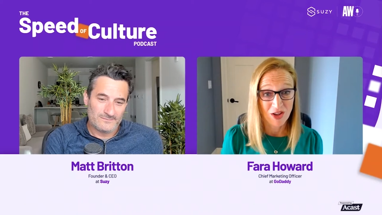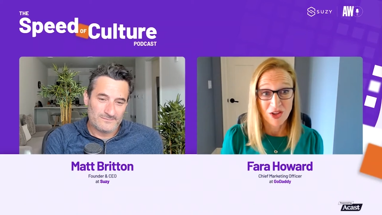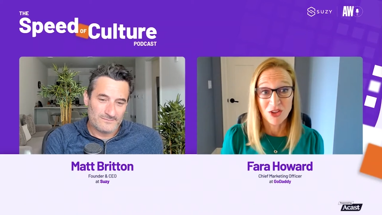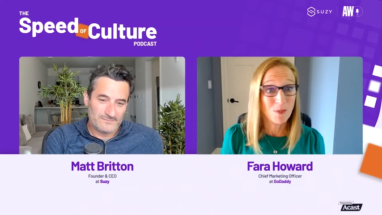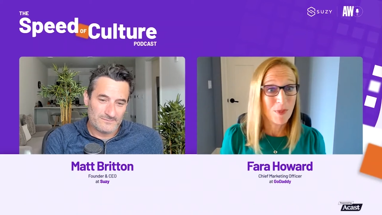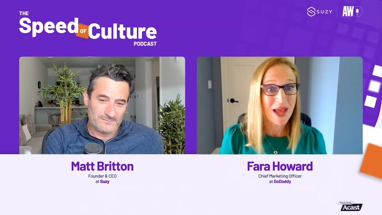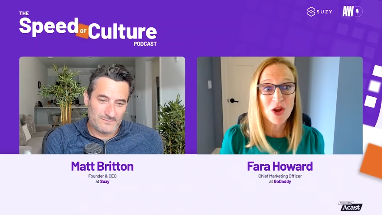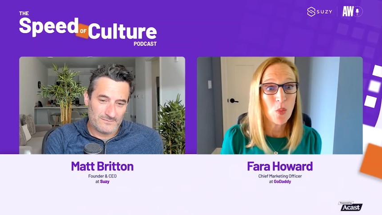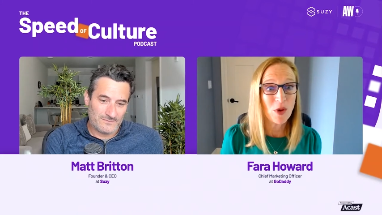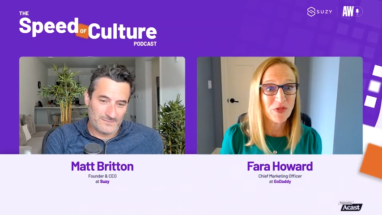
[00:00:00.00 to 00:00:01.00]
Speaker 1: You may
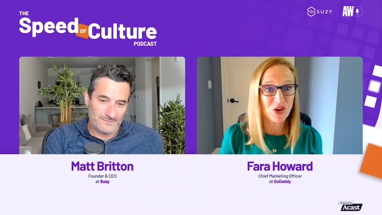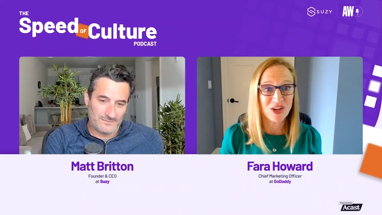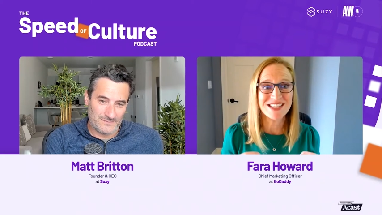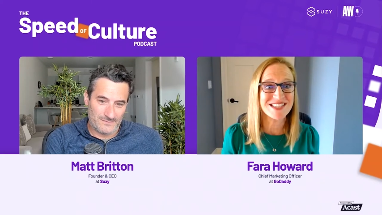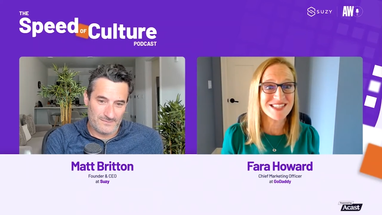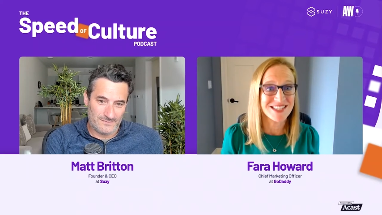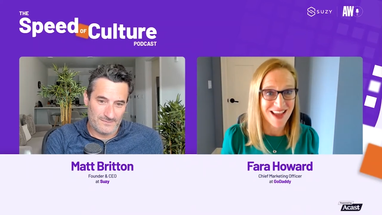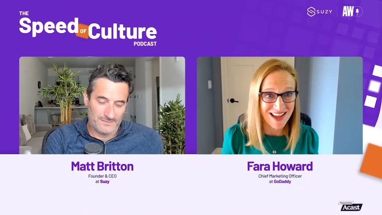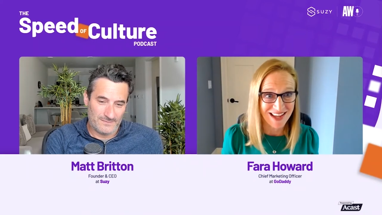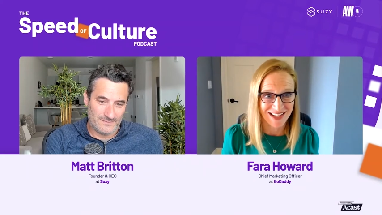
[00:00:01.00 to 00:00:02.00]
know what they're going to
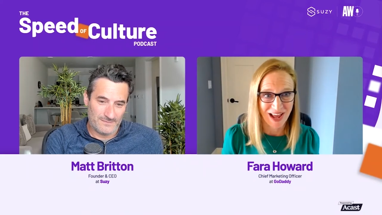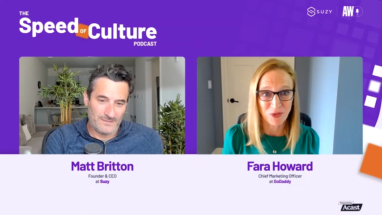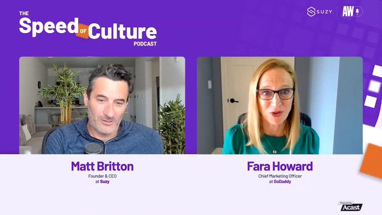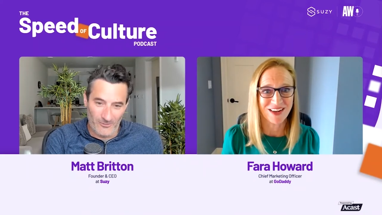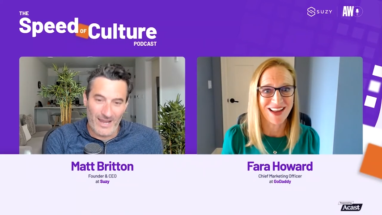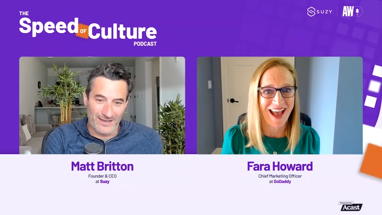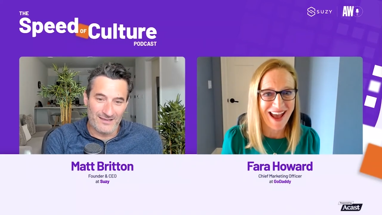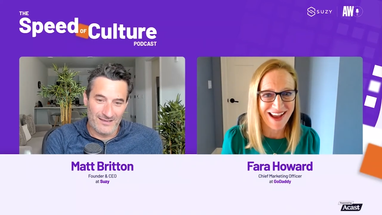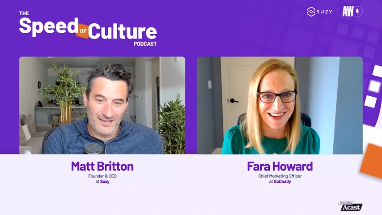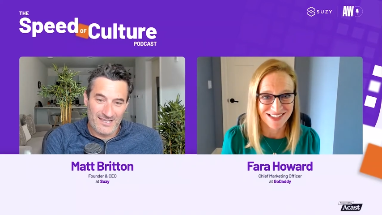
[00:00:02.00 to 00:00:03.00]
say and how they're going right.
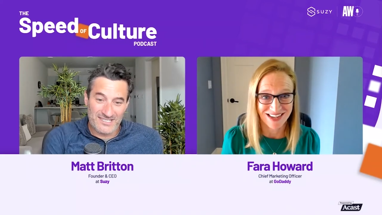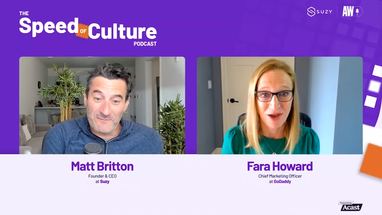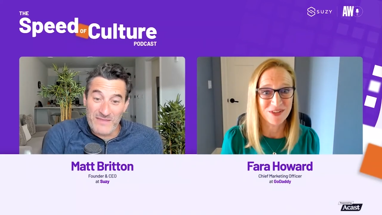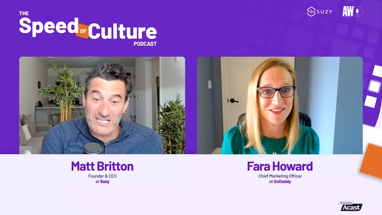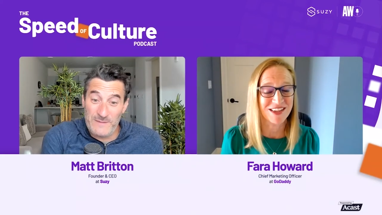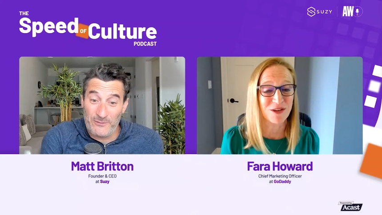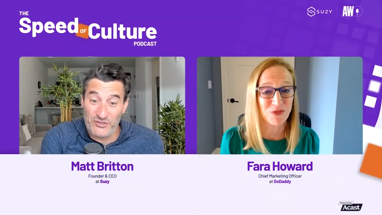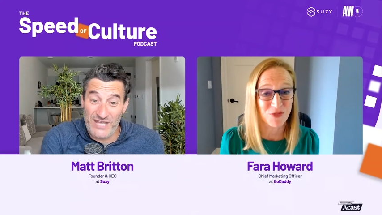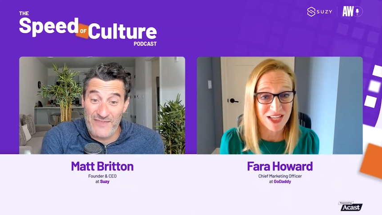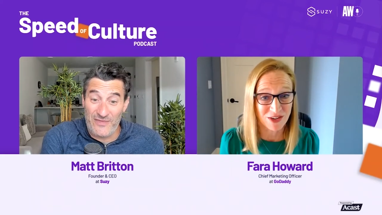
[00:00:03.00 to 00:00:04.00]
to act and how it's Sometimes
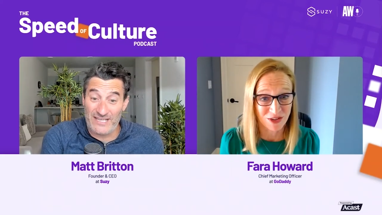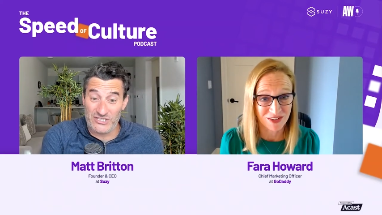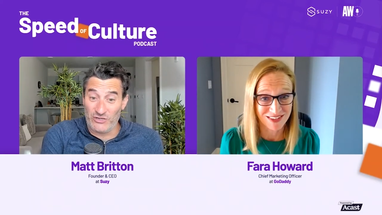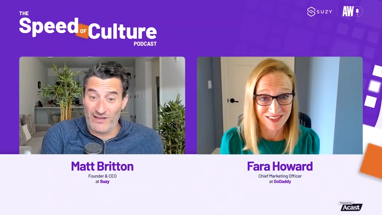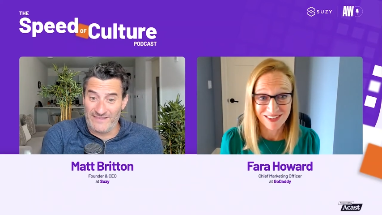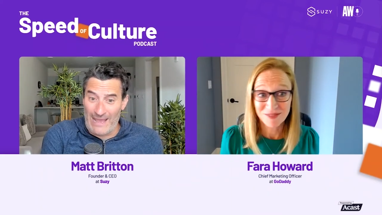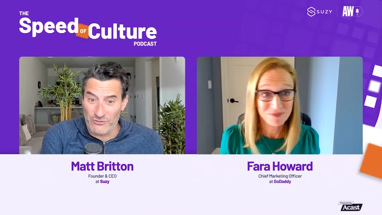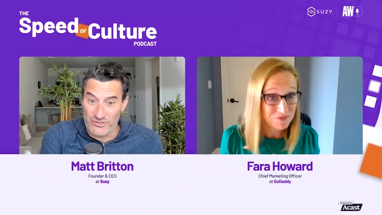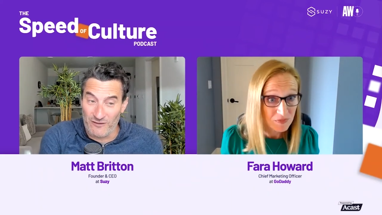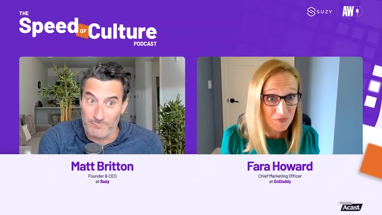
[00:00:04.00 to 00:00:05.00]
people say
Speaker 2: things and you're like
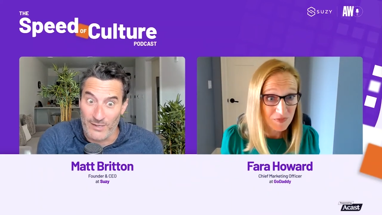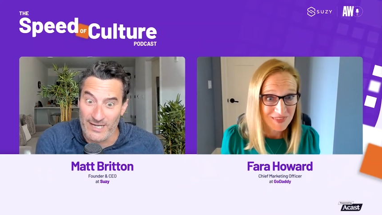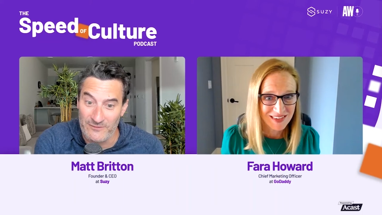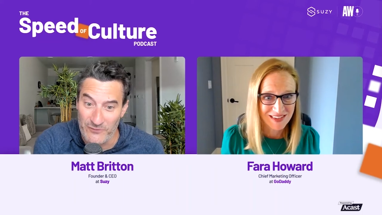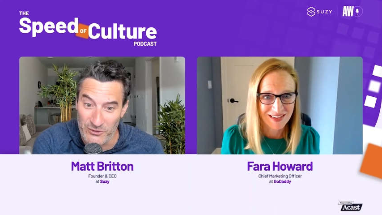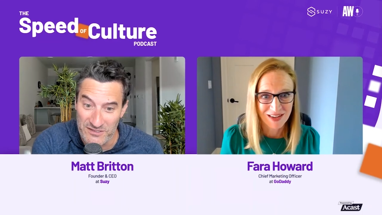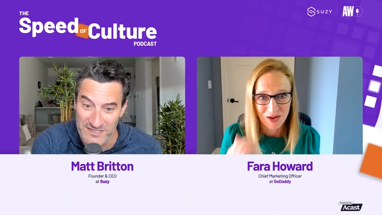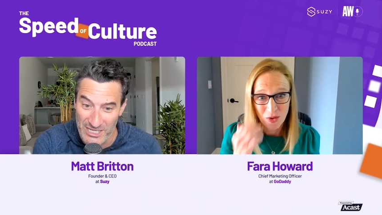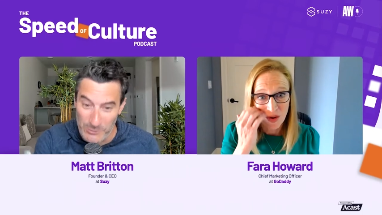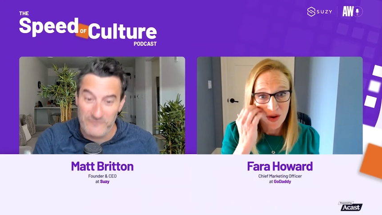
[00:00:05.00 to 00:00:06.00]
that was off brand for you
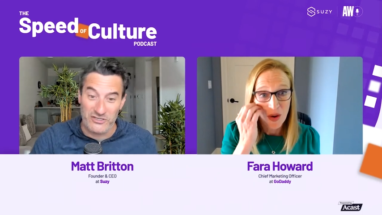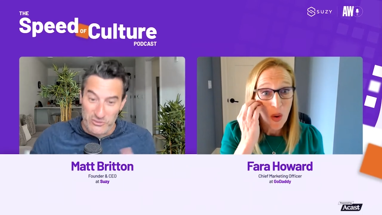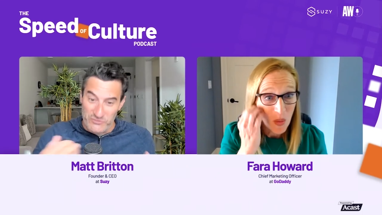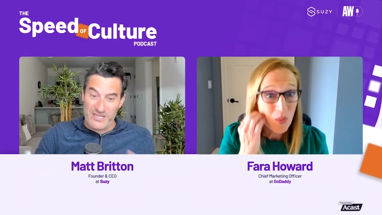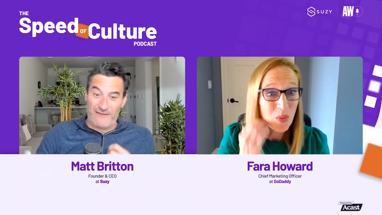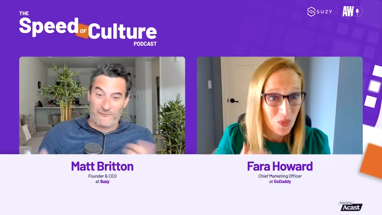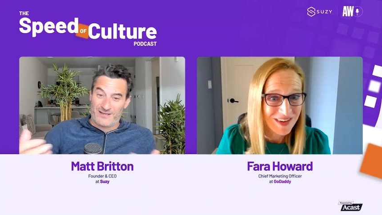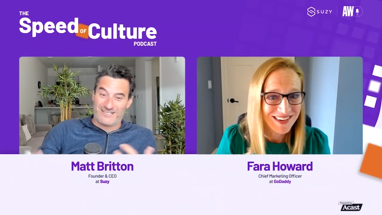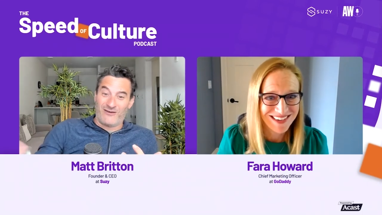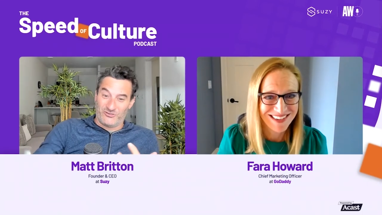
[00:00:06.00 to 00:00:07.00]
to say. You even use that
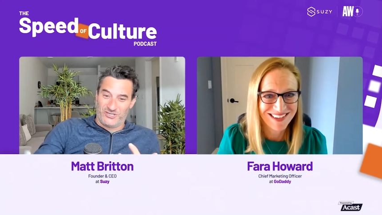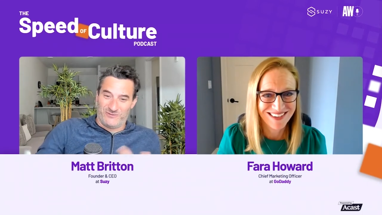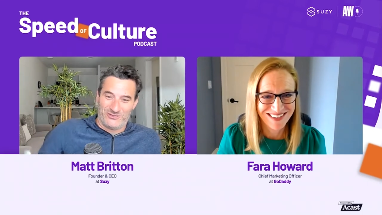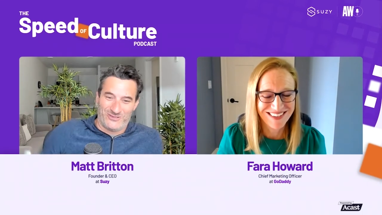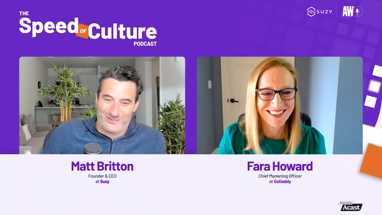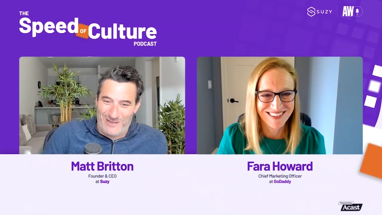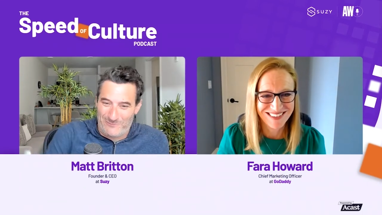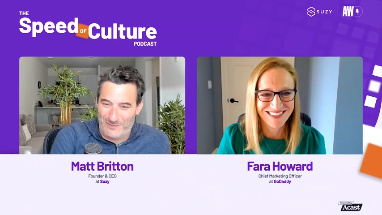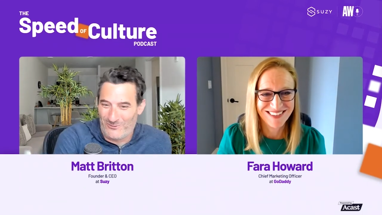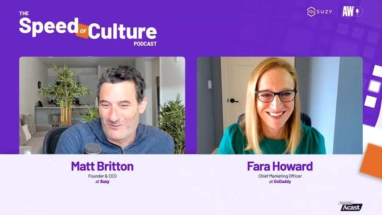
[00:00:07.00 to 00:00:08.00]
phraseology when you talk
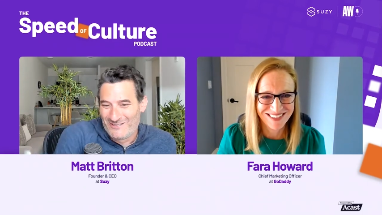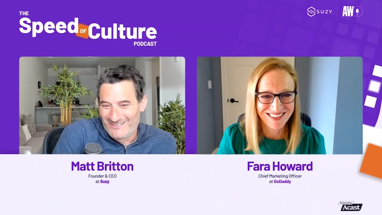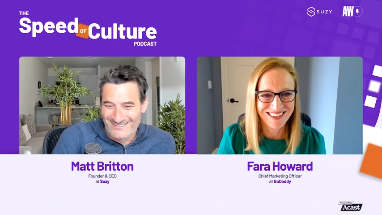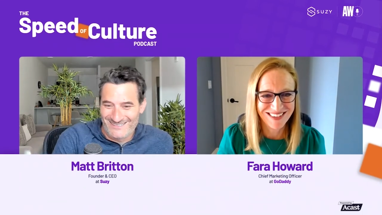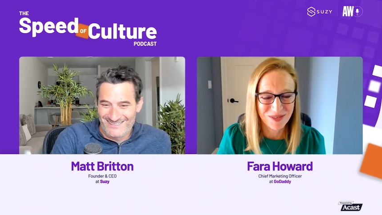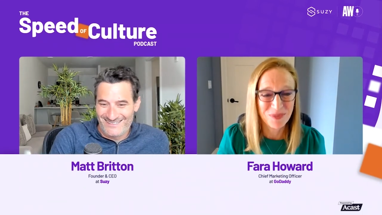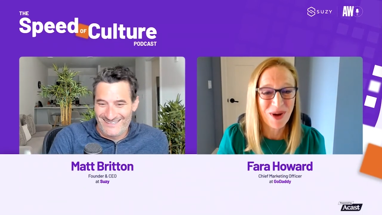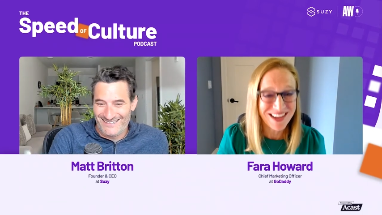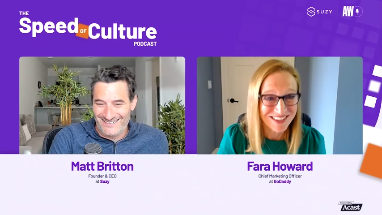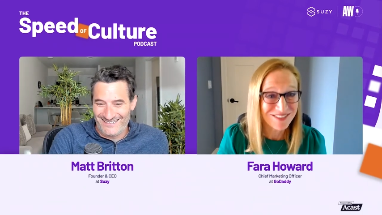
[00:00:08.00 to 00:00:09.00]
about people.
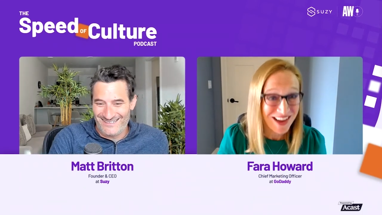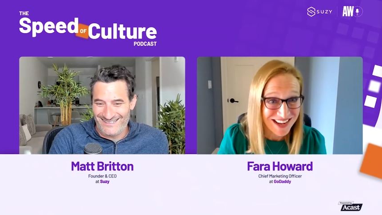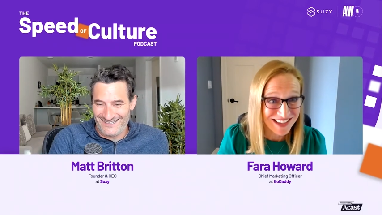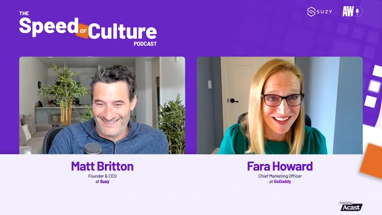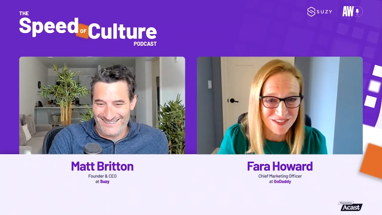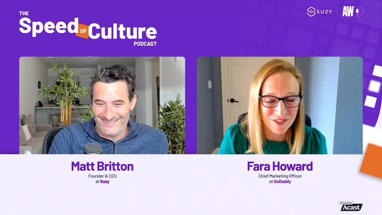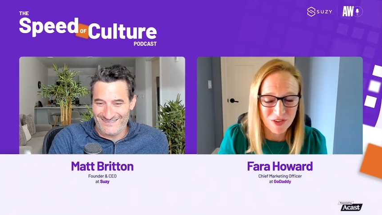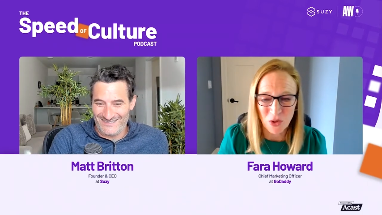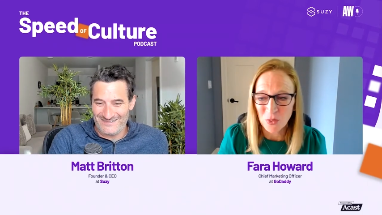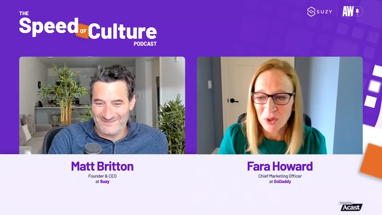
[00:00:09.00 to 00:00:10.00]
Speaker 1: Right, right. And so